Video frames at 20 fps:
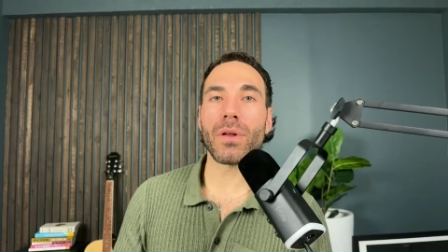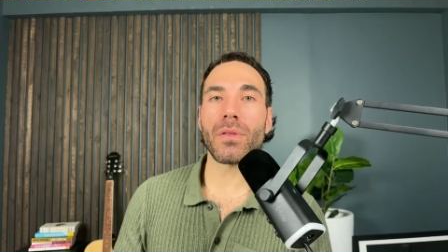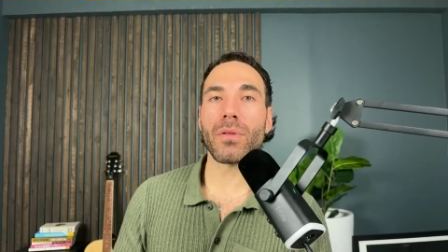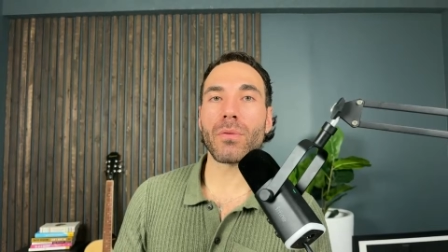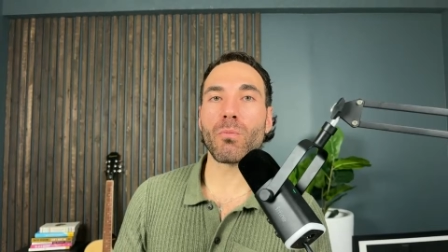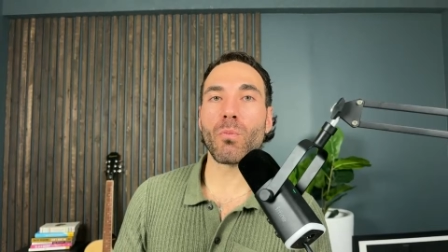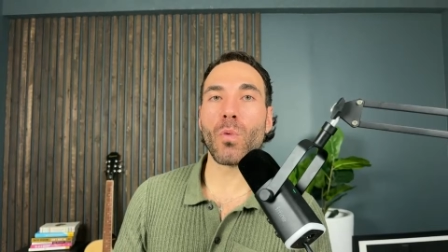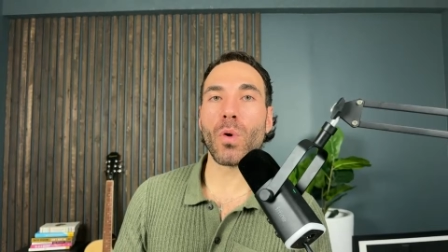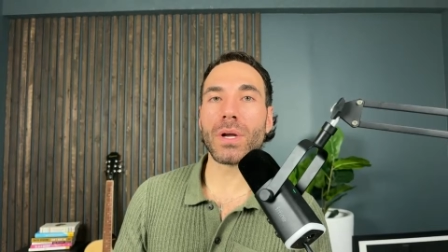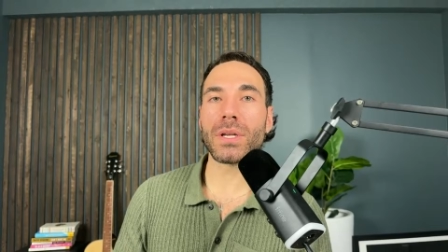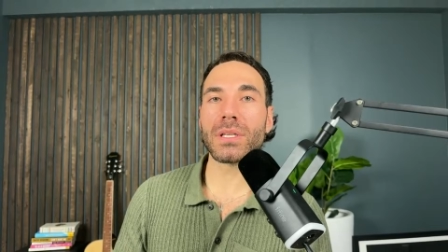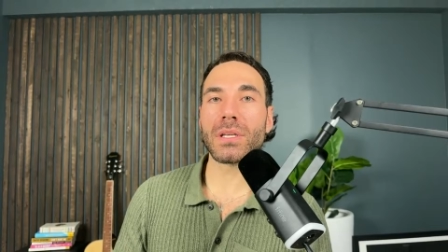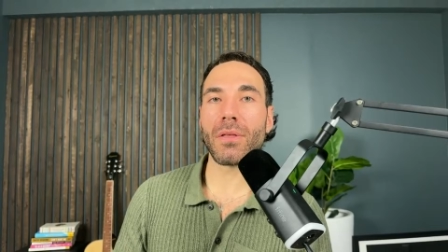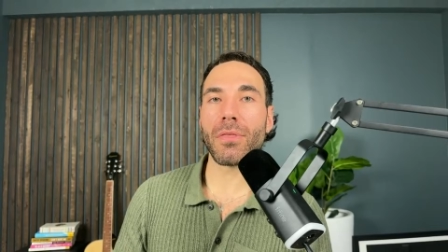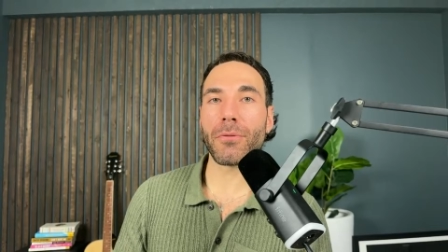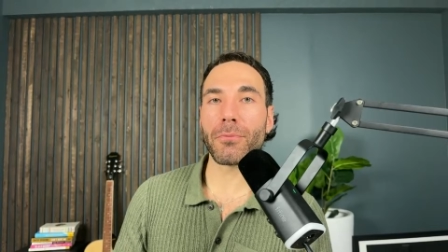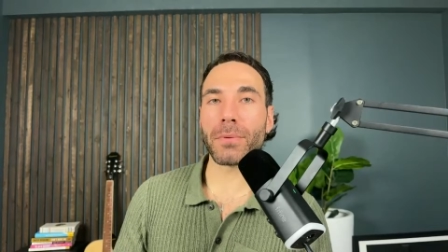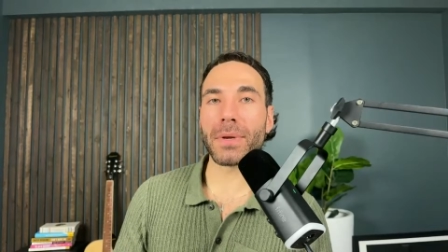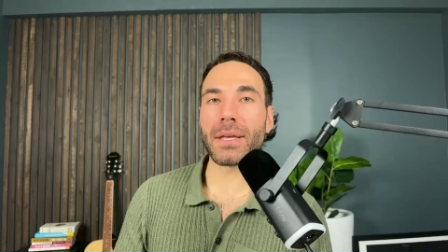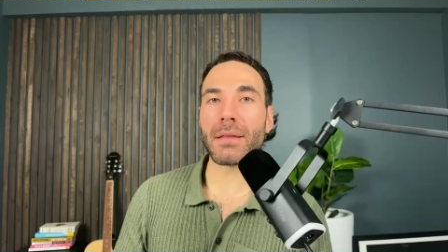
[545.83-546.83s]
the 1 to
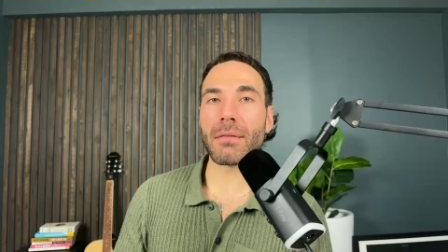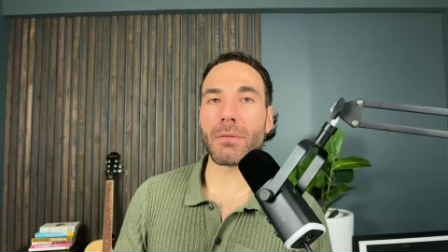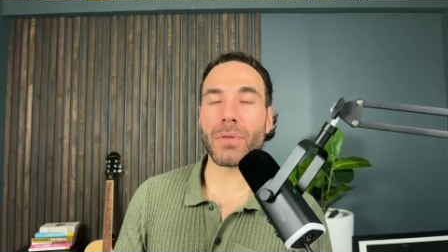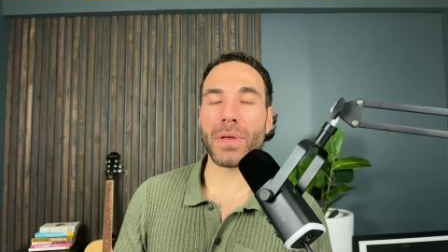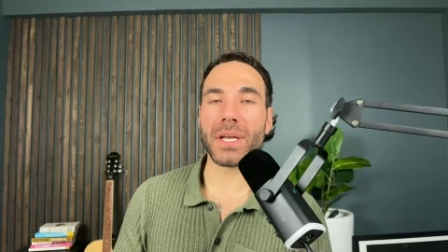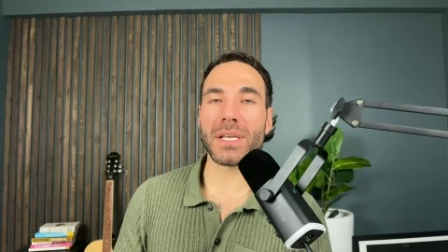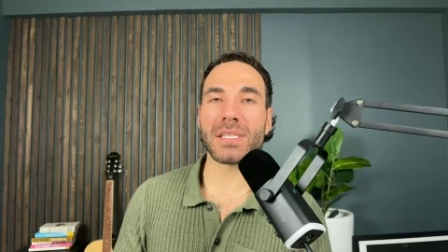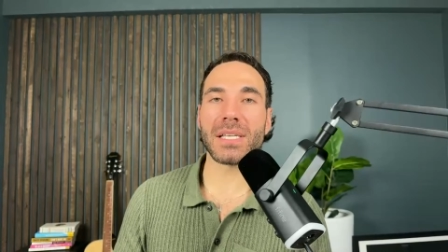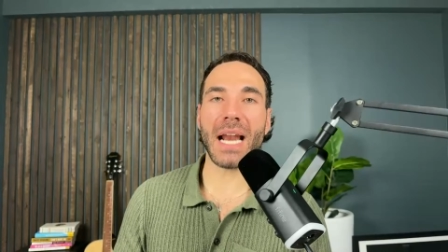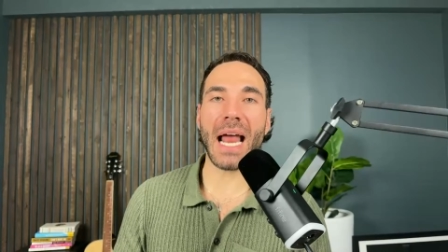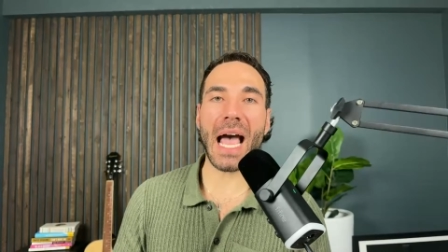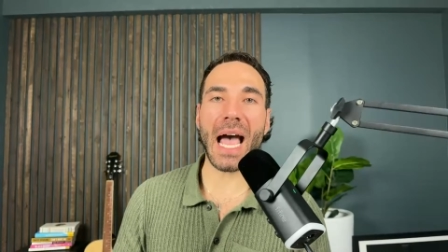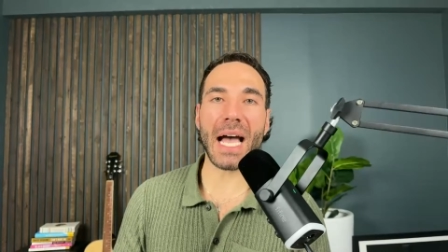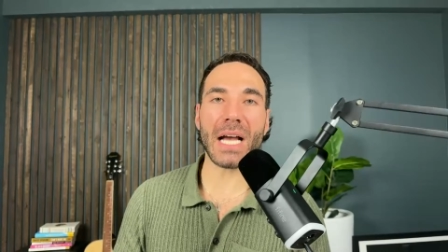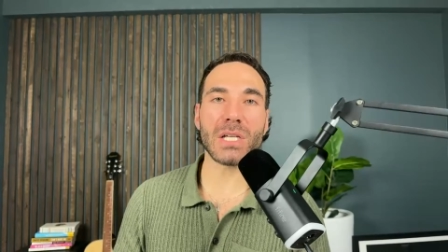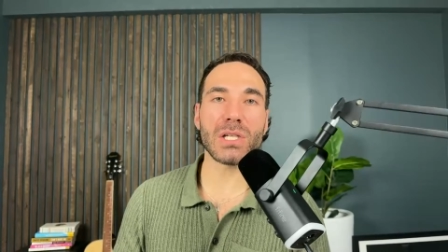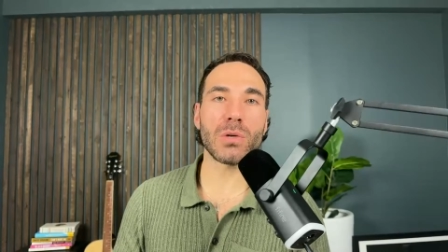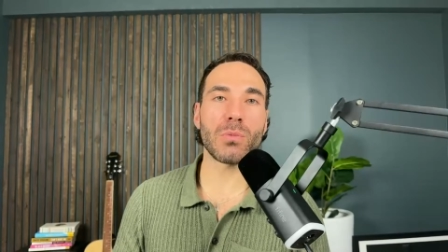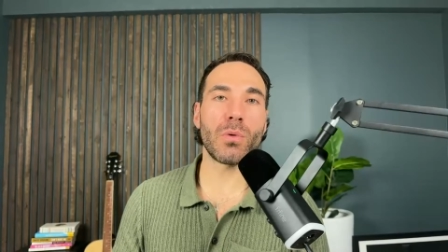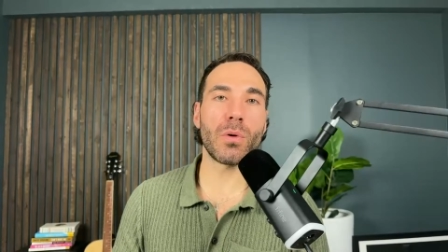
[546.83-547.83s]
3 things that
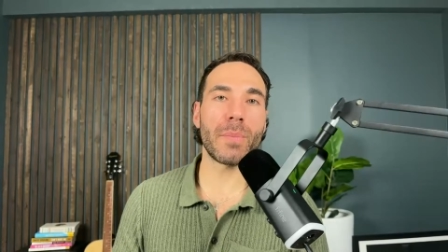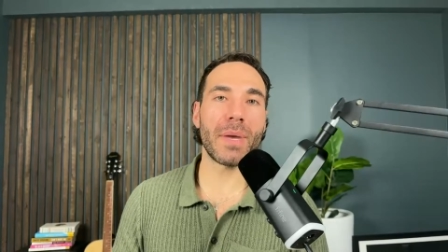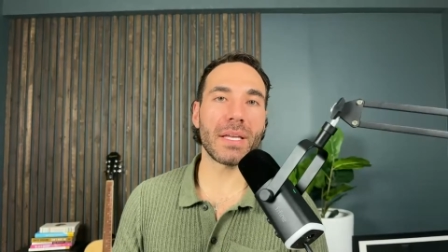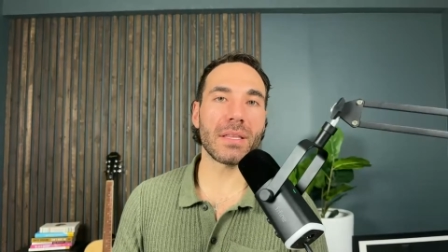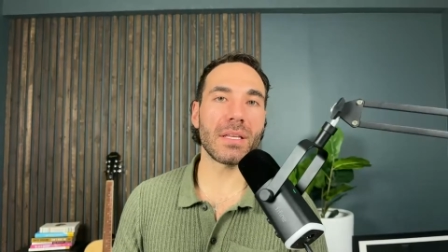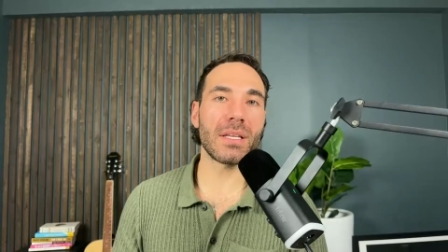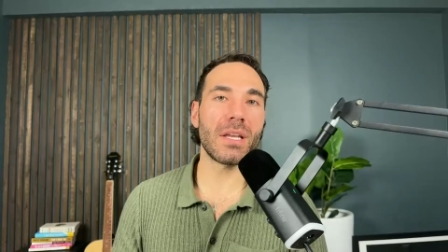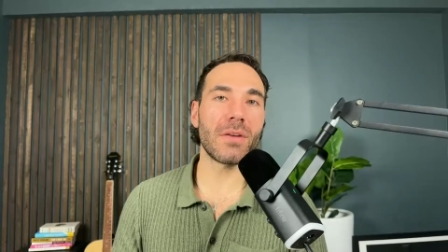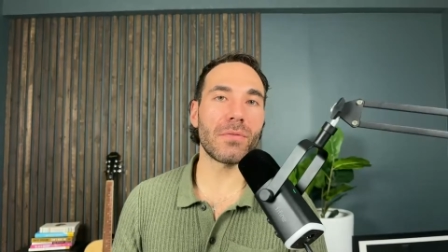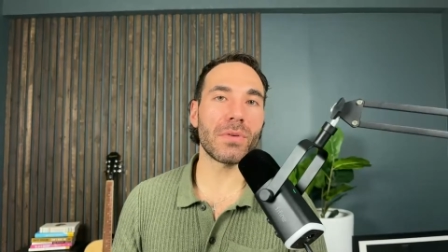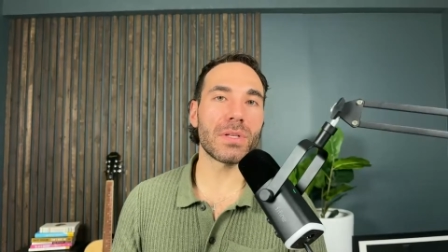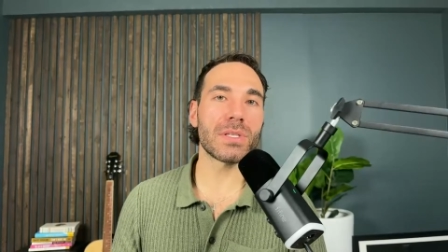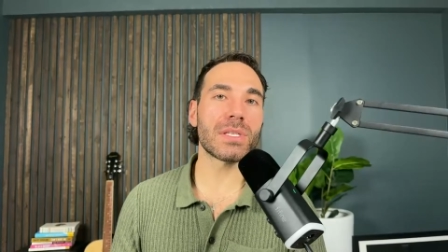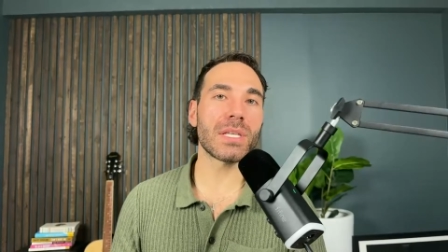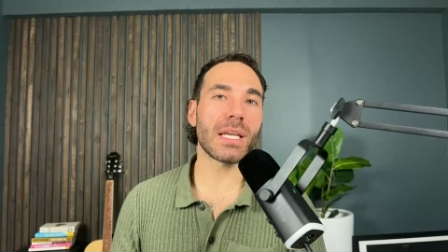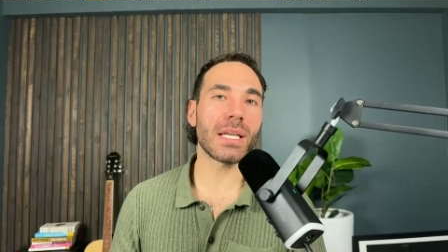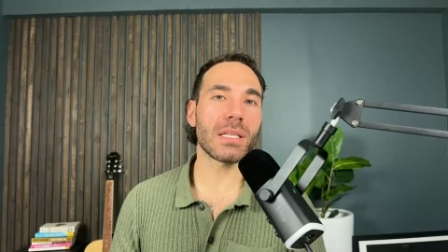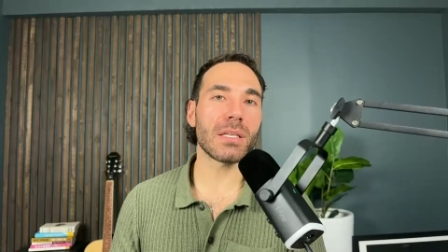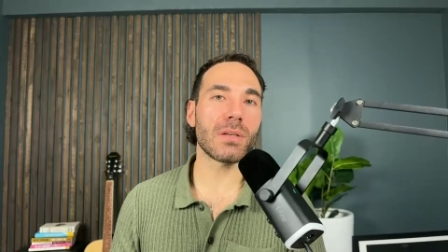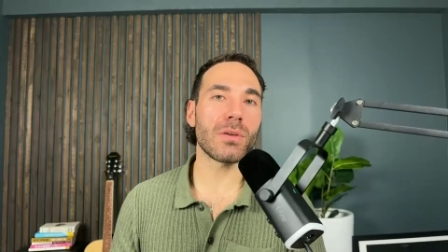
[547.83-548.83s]
actually will make the difference
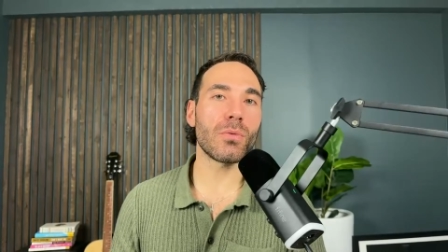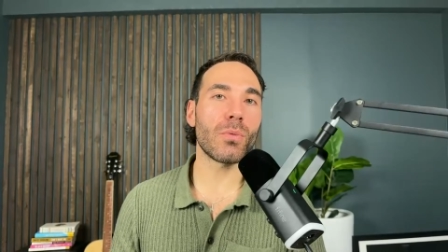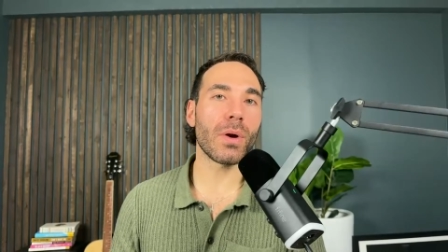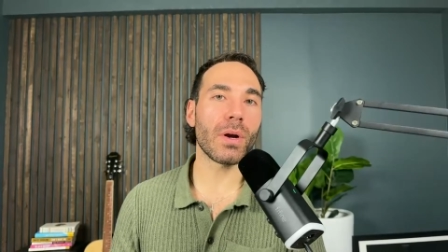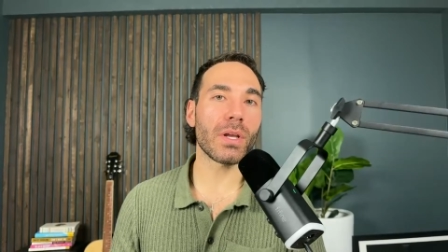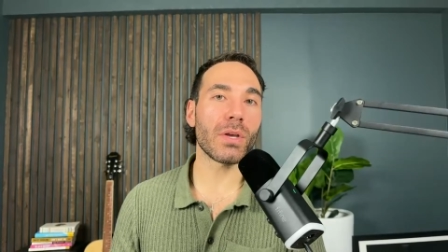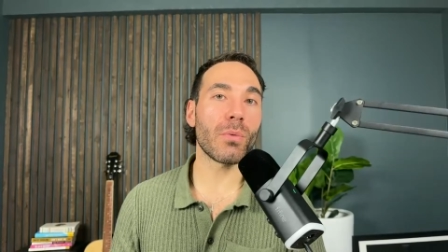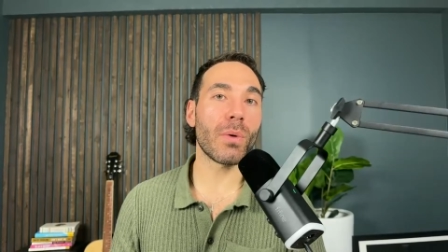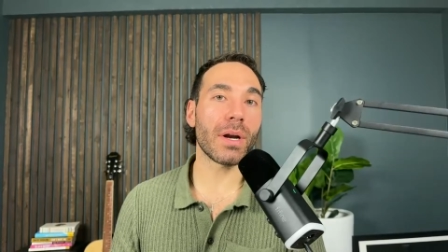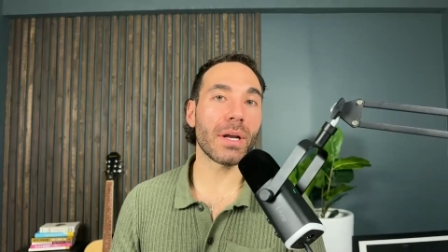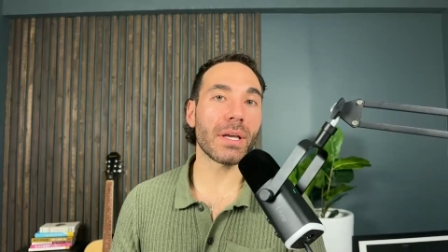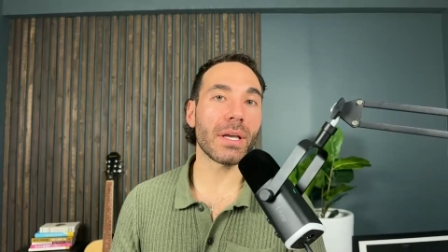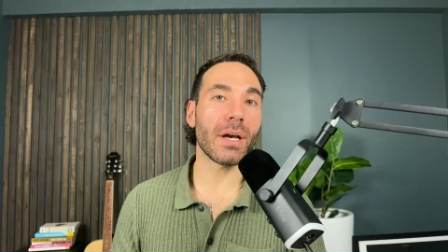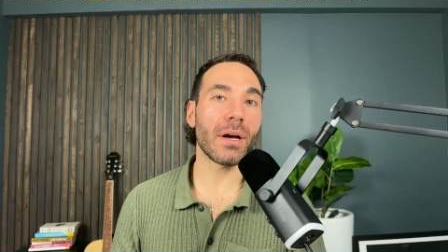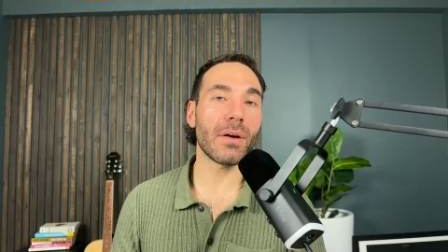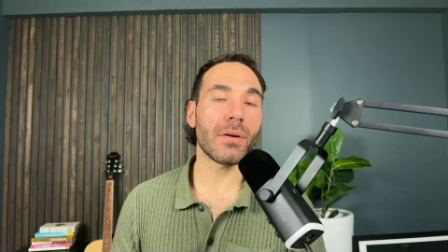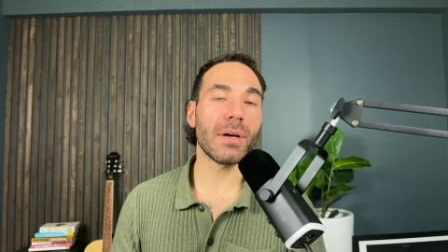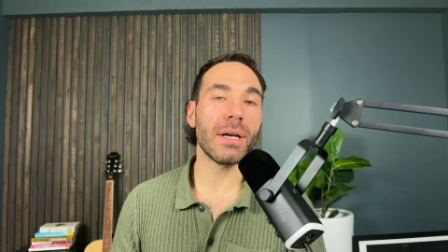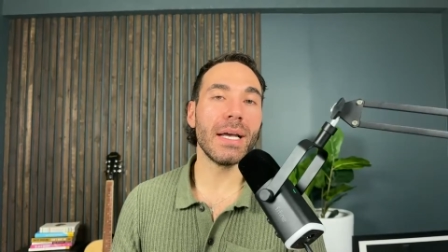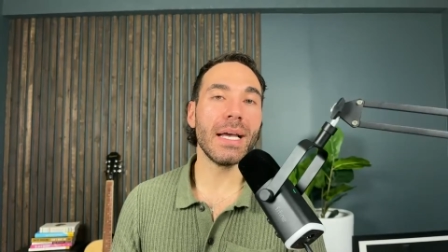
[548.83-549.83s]
to get you where you want to
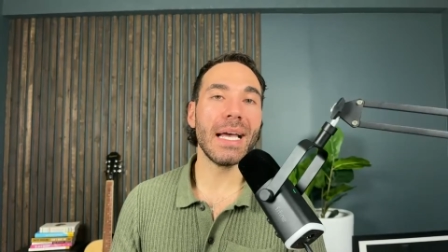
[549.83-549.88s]
go.